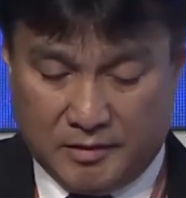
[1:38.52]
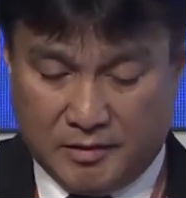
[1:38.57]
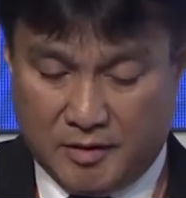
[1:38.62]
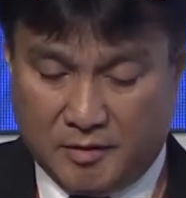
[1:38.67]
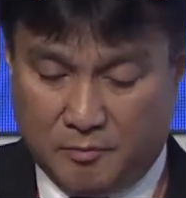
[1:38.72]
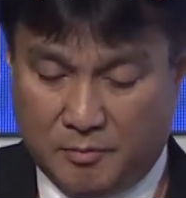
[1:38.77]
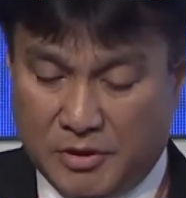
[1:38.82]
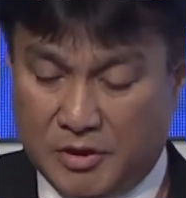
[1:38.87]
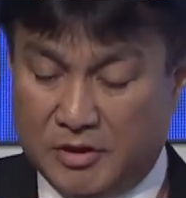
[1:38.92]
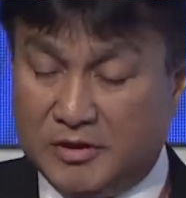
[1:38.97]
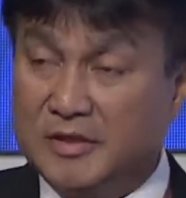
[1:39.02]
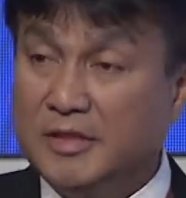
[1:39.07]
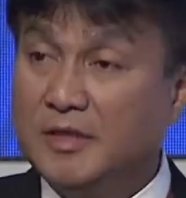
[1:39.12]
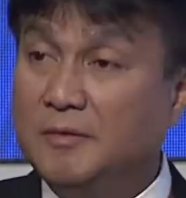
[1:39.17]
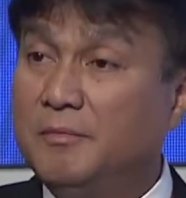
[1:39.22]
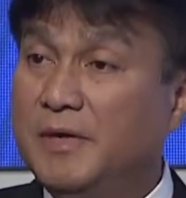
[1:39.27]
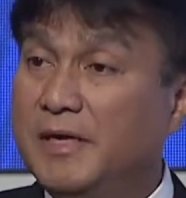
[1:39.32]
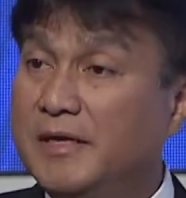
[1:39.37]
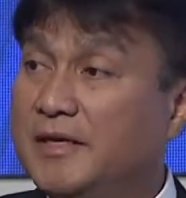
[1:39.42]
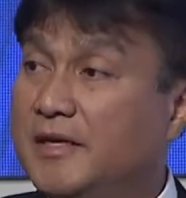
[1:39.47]
about
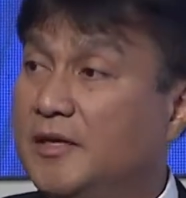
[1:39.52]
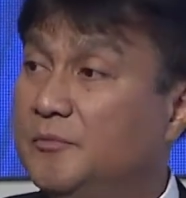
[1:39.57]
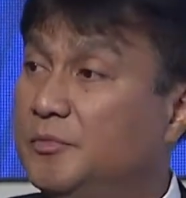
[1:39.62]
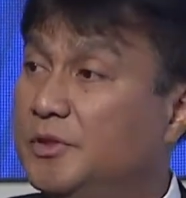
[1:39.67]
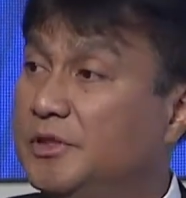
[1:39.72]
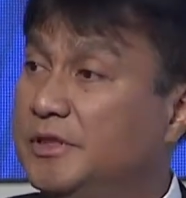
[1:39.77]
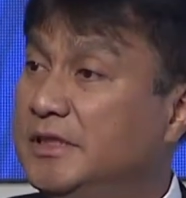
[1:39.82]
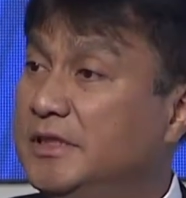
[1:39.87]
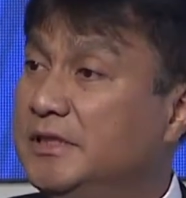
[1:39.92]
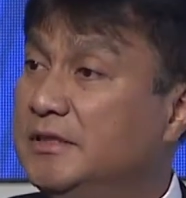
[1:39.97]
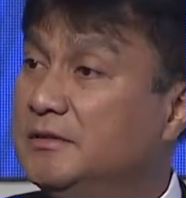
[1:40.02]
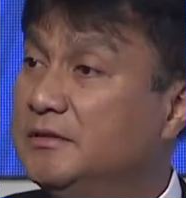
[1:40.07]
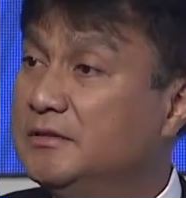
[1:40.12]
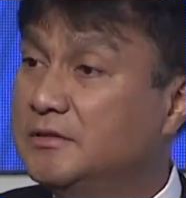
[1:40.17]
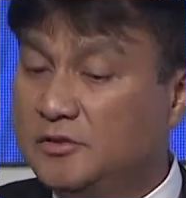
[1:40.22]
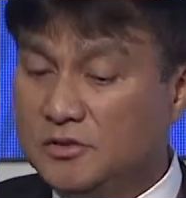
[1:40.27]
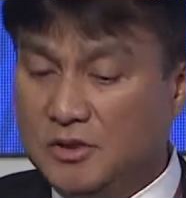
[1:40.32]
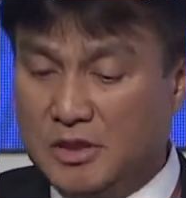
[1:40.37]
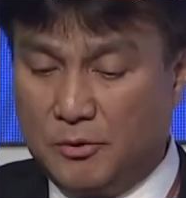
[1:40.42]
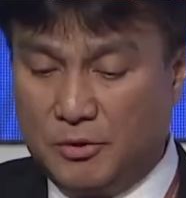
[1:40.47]
my company,
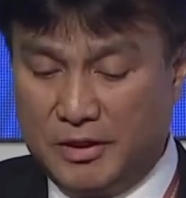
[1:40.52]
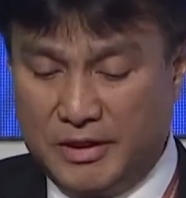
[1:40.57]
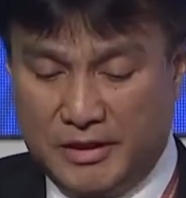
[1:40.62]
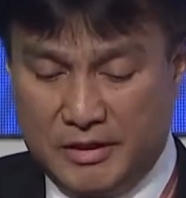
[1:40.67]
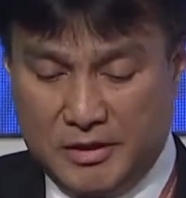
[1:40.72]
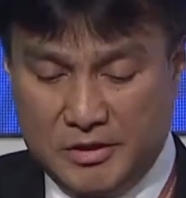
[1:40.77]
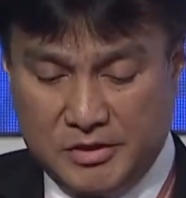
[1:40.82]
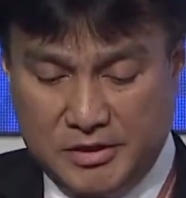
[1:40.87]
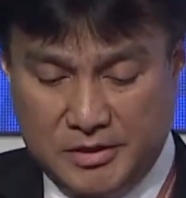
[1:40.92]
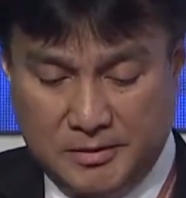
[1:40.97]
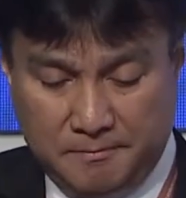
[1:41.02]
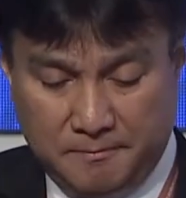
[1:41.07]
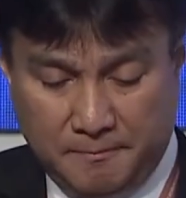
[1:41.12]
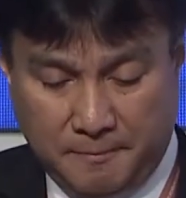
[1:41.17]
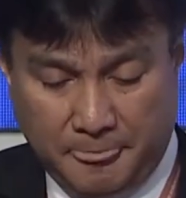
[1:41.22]
Sarawak Energy.